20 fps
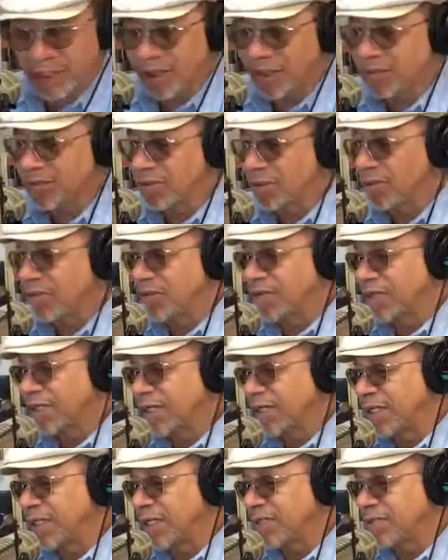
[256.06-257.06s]
as long
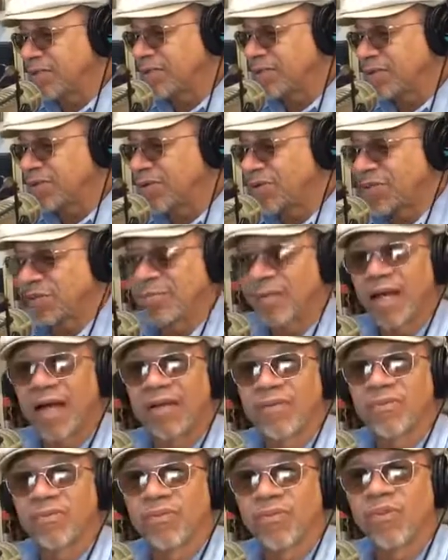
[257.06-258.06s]
as turnabout
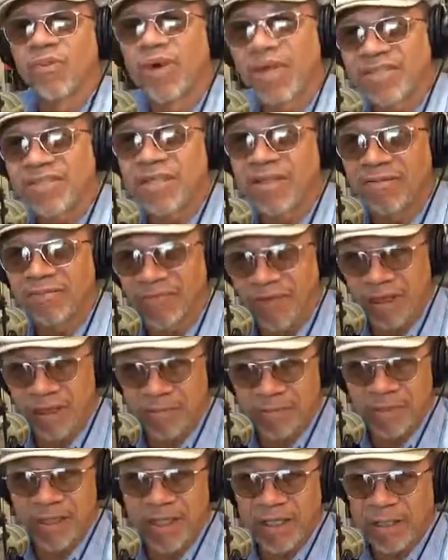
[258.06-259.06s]
wasn't fair
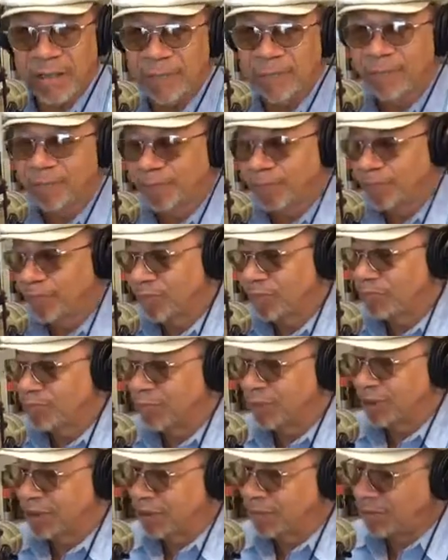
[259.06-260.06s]
play.
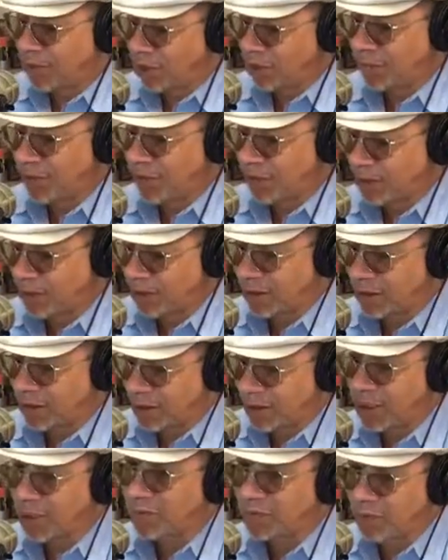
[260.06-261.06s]
But the moment
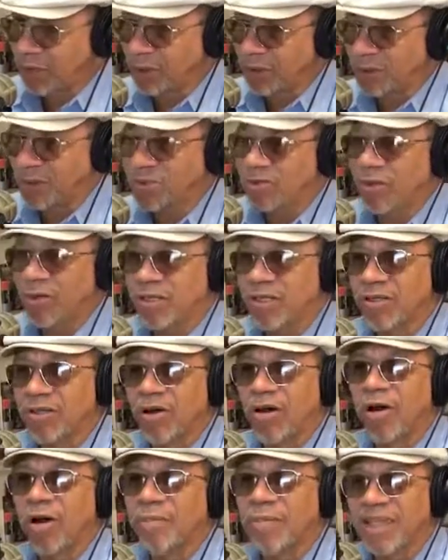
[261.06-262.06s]
Negroes started
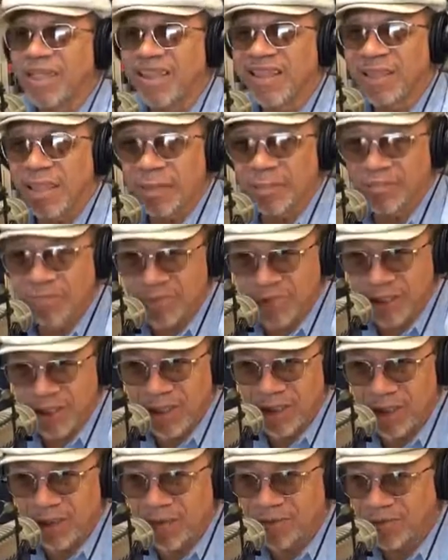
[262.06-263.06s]
arming
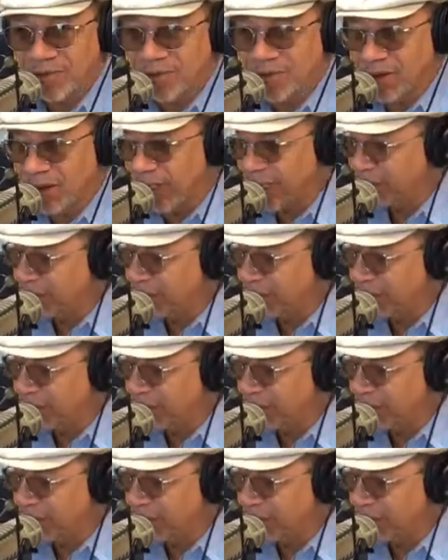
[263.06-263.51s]
themselves and